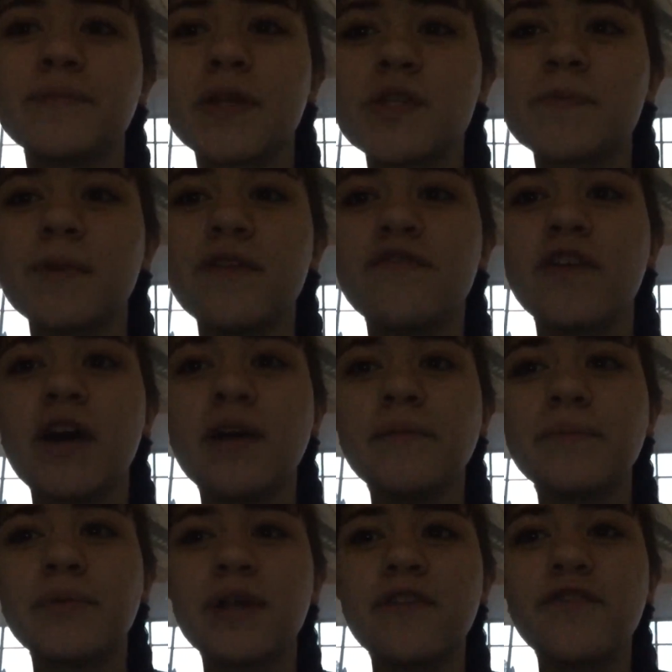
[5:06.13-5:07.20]
It was pretty
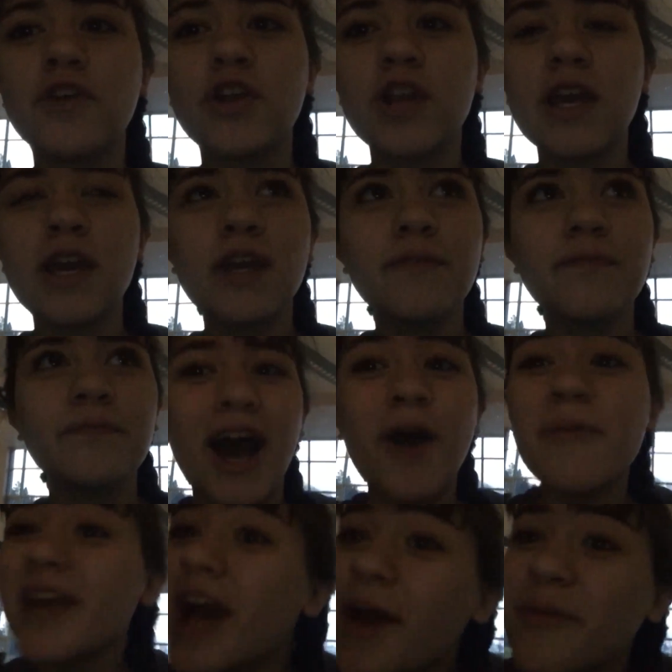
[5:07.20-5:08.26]
fun, pretty flirty.
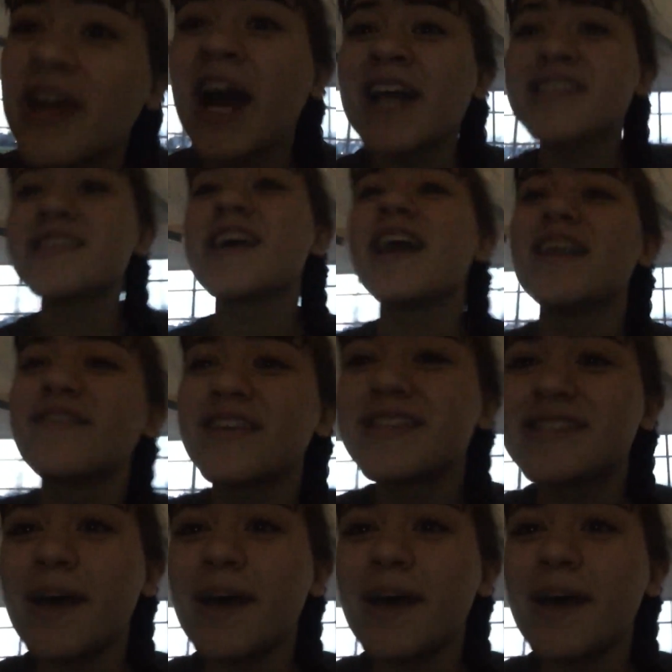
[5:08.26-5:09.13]
Oh my god, we got to the end of it.